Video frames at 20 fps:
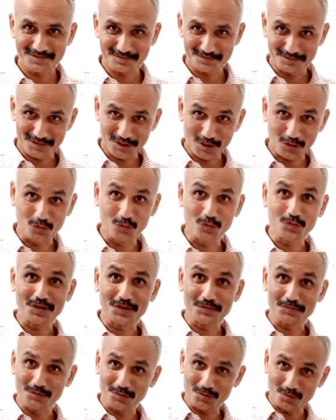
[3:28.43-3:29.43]
Now,
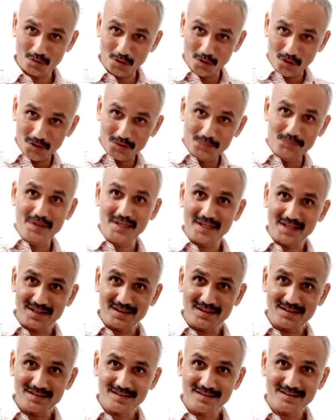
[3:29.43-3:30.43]
if you call
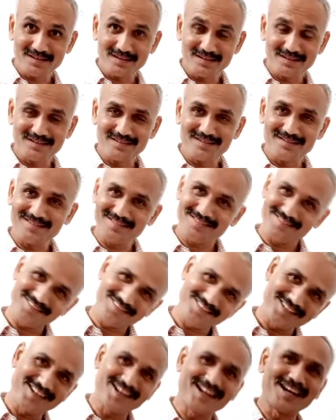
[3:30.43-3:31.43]
me,
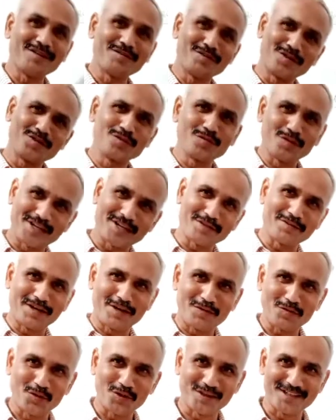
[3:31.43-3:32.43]
I will do whatever
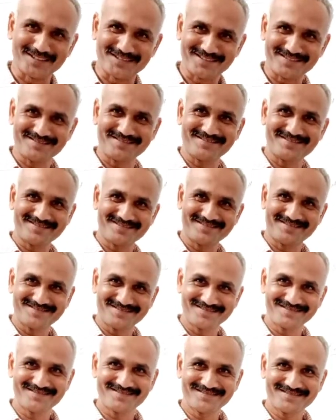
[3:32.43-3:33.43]
I want.
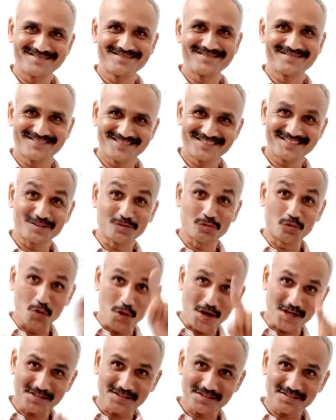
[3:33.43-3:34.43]

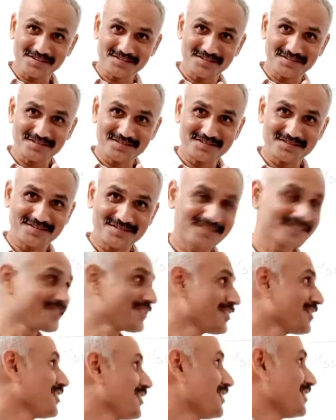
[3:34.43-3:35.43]
What?
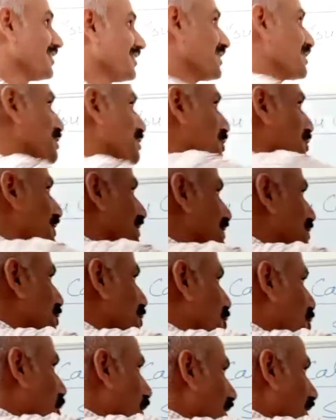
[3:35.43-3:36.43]
So this
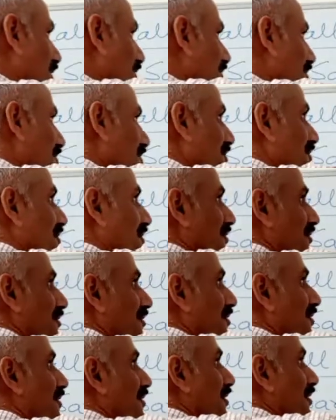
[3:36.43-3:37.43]
what?
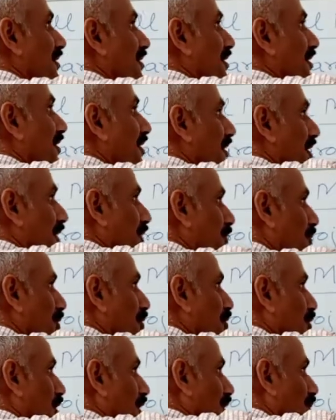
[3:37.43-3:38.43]
If you call